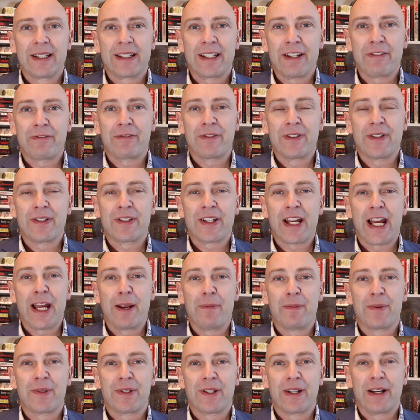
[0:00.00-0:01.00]
different
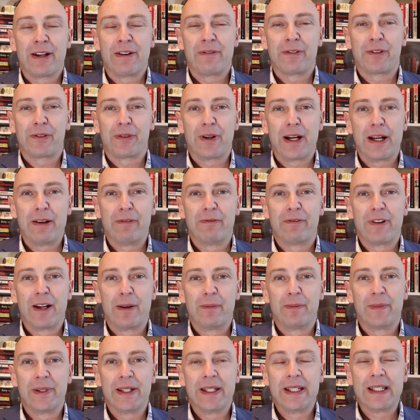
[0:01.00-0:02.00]
types of crime
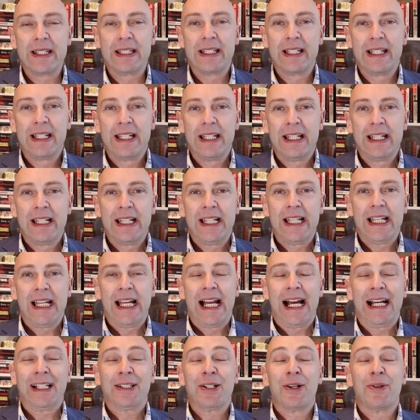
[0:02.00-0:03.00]
families.
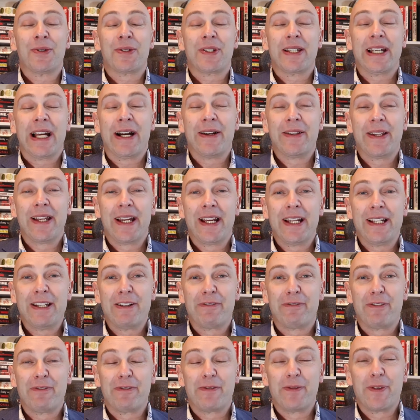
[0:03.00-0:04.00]
I don't see how they're
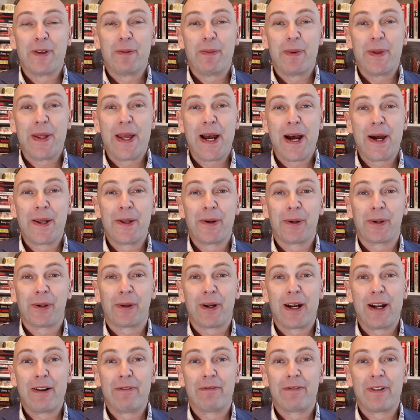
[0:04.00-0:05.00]
different from the Bonanno
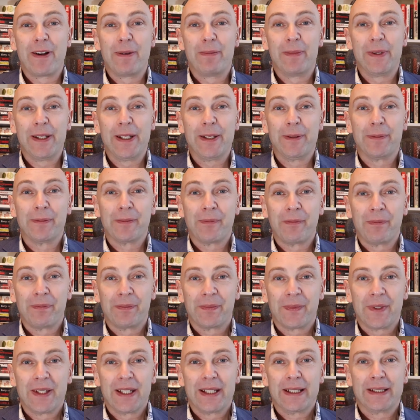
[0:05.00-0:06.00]
crime family,
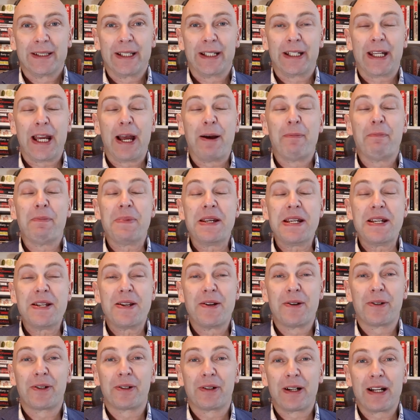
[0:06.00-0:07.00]
the
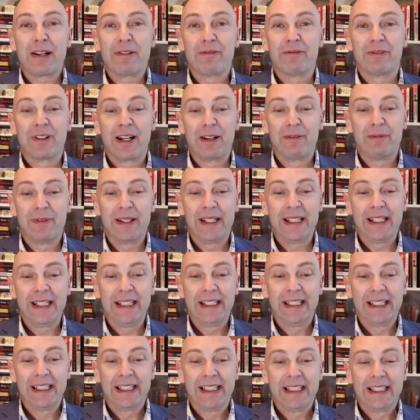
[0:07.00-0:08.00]
Gambino crime
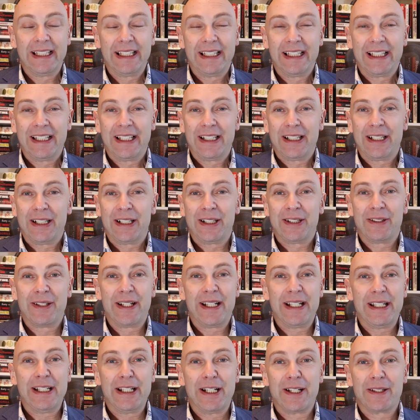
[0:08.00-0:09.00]
family, or
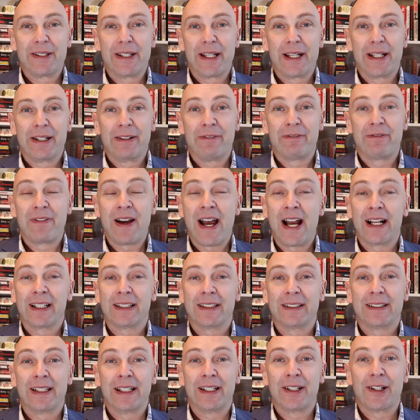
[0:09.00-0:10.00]
any other. In
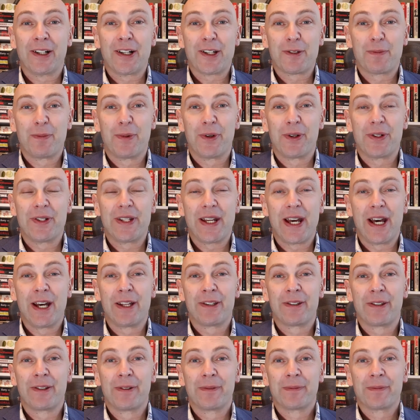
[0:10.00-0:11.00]
fact, they cause more
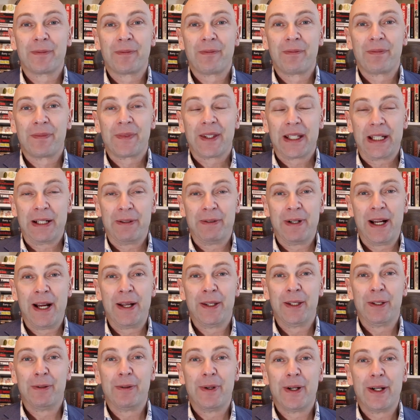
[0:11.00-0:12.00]
death
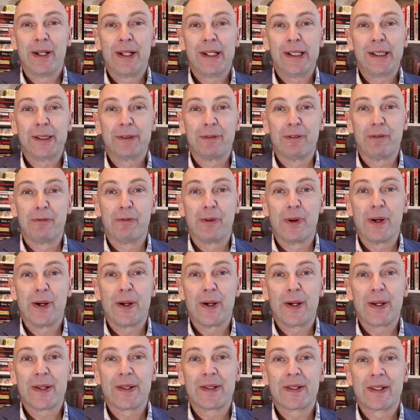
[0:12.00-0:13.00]
around the world with
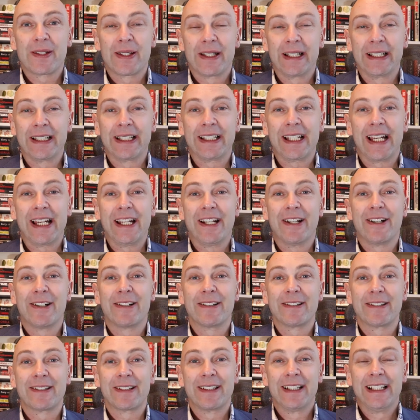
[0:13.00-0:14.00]
wars and
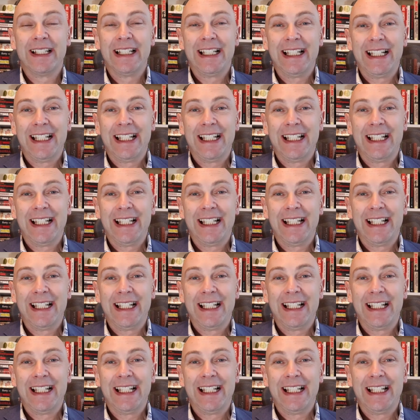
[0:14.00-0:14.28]
chaos